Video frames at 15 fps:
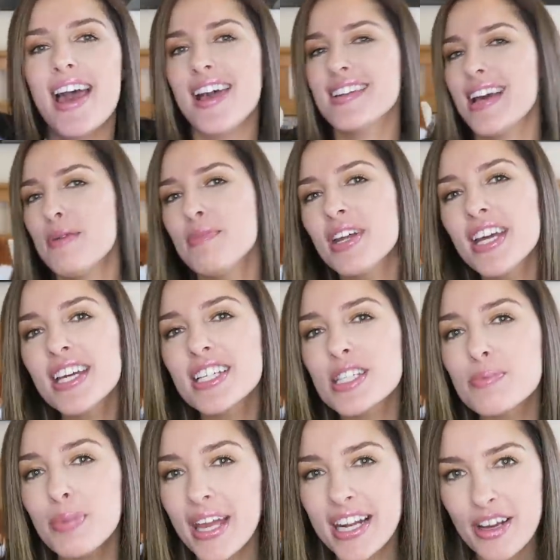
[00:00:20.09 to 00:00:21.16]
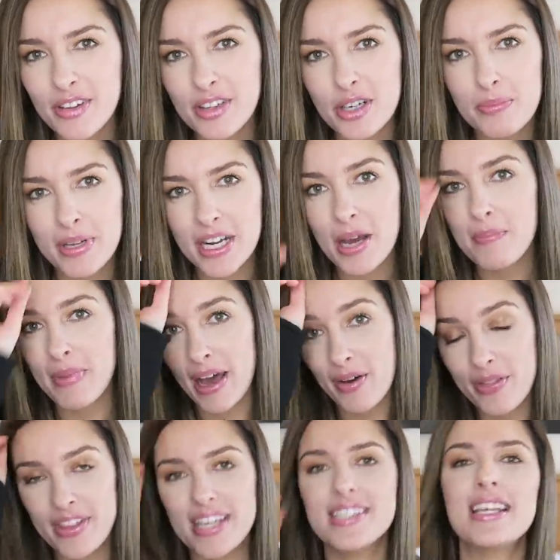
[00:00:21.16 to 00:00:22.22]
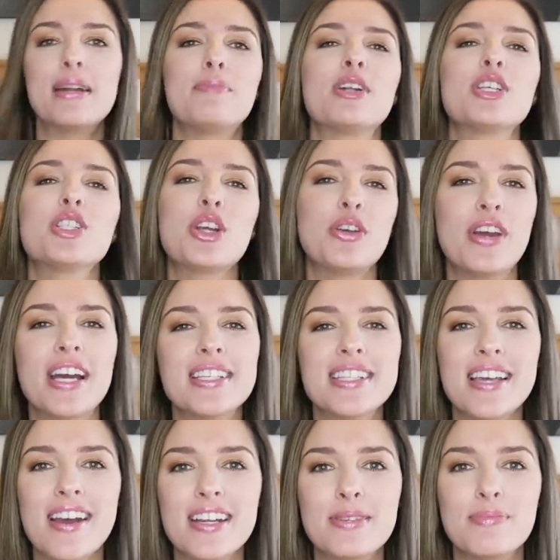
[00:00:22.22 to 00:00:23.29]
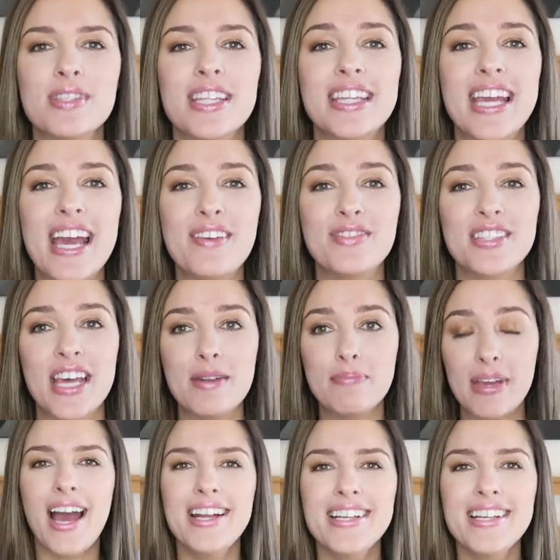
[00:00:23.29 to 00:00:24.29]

And I'm gonna explain a little bit about this and I'm gonna show you guys the items that they have sent me.